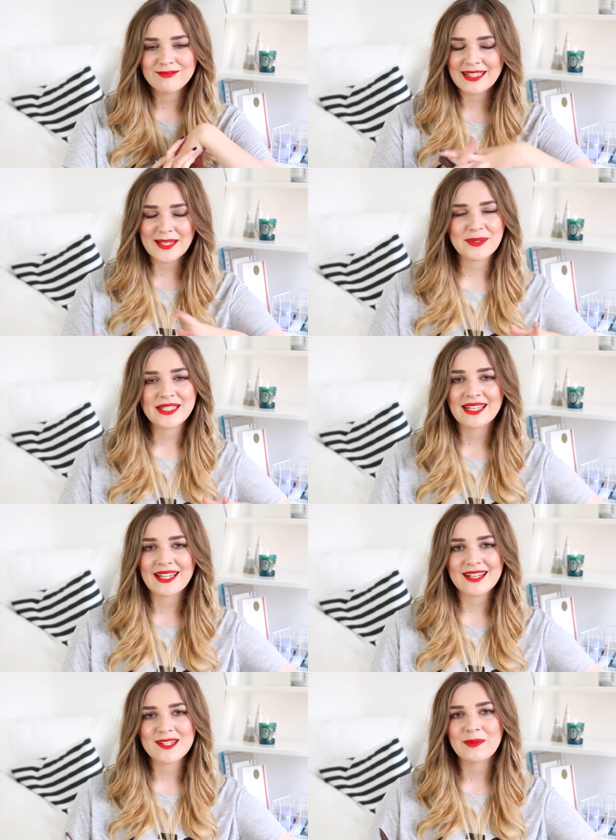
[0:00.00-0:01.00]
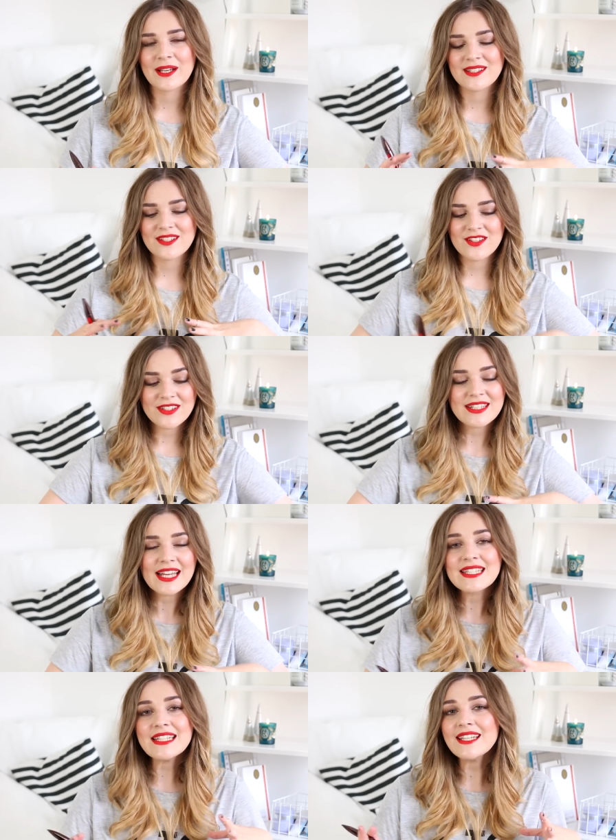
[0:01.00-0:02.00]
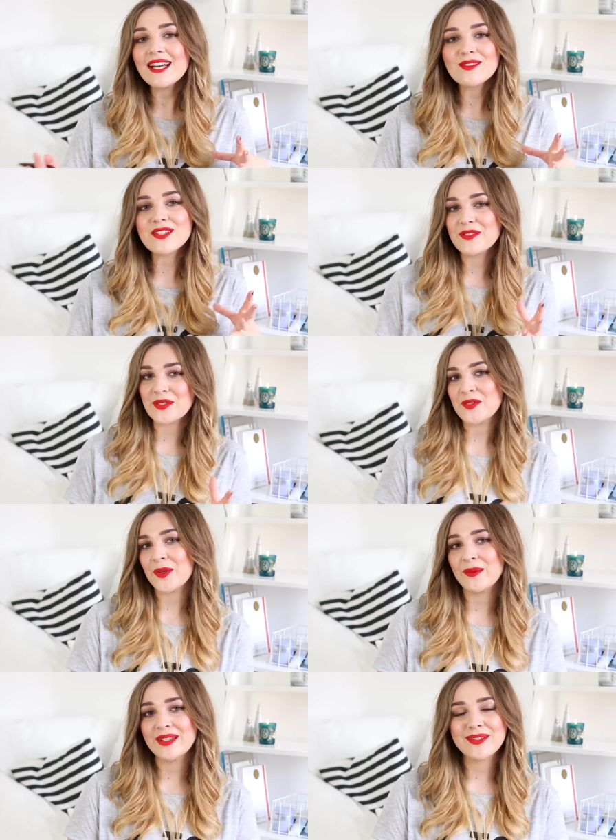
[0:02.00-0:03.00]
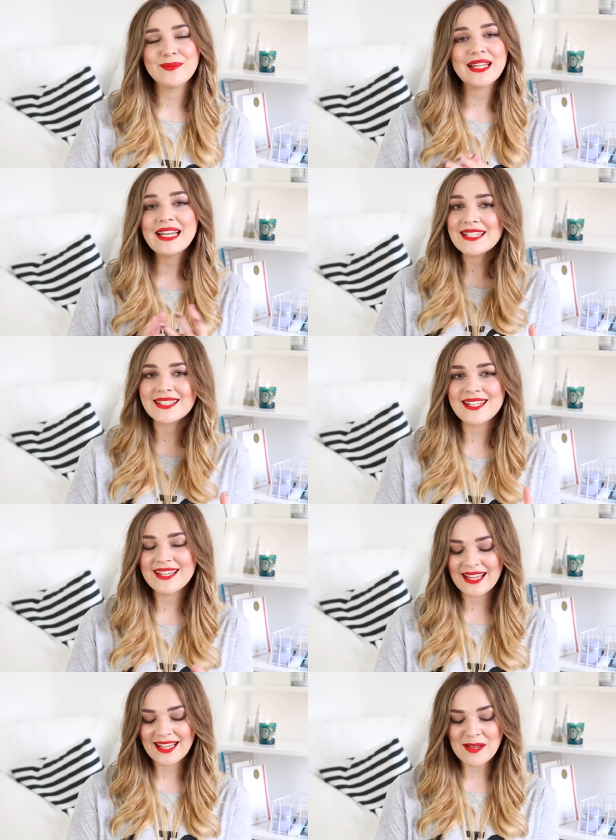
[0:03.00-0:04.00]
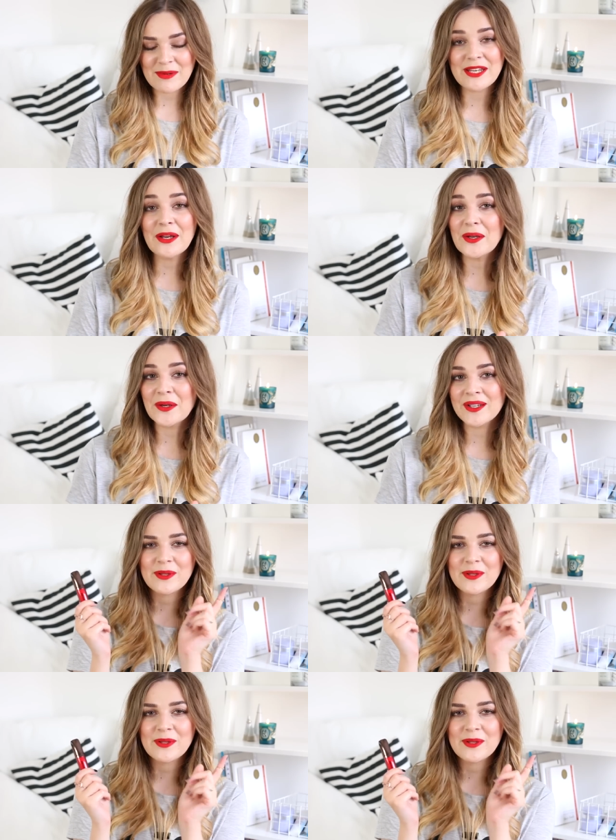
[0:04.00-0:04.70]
red lipstick collection because it's just getting out of control. If you would like to see that, let me know.